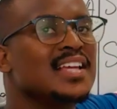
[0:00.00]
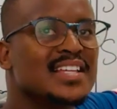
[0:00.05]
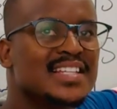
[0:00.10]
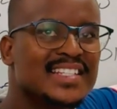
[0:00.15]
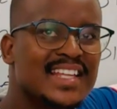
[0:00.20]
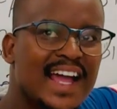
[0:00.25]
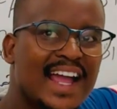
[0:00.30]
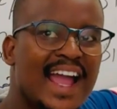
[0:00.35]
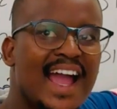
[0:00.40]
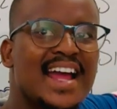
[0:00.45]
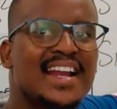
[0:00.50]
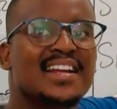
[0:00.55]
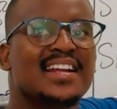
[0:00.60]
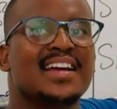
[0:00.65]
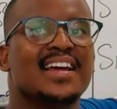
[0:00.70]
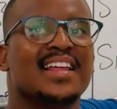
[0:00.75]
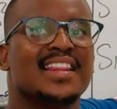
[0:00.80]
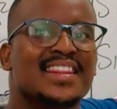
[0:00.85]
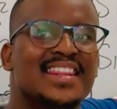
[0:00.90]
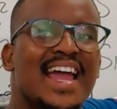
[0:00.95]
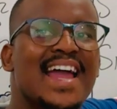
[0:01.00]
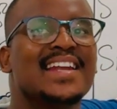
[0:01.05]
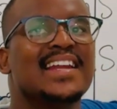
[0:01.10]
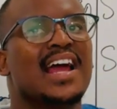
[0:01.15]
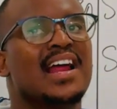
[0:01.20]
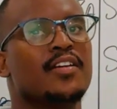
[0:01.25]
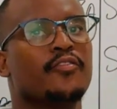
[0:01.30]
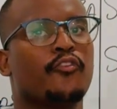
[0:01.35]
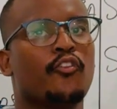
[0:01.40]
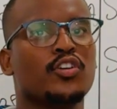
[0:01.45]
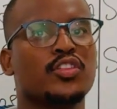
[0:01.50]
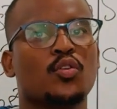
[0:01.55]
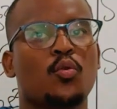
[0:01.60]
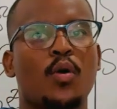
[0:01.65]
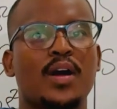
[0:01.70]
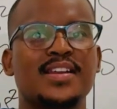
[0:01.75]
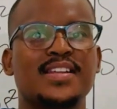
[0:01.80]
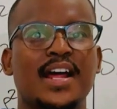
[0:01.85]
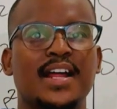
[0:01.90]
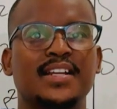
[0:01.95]
second, third, and fourth
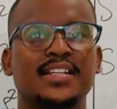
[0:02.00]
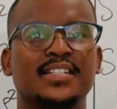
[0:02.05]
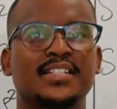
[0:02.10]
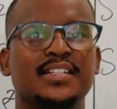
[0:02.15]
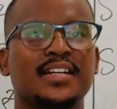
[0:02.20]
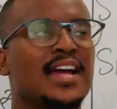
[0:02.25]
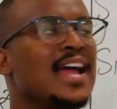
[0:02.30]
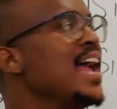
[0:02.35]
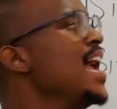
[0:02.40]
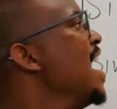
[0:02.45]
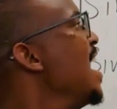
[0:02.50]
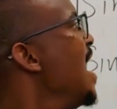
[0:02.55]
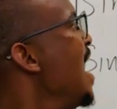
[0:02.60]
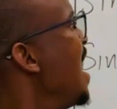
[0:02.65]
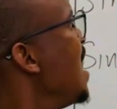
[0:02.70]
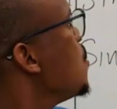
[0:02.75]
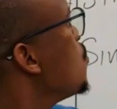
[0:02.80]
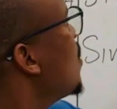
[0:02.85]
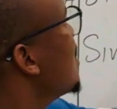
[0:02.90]
quadrant. And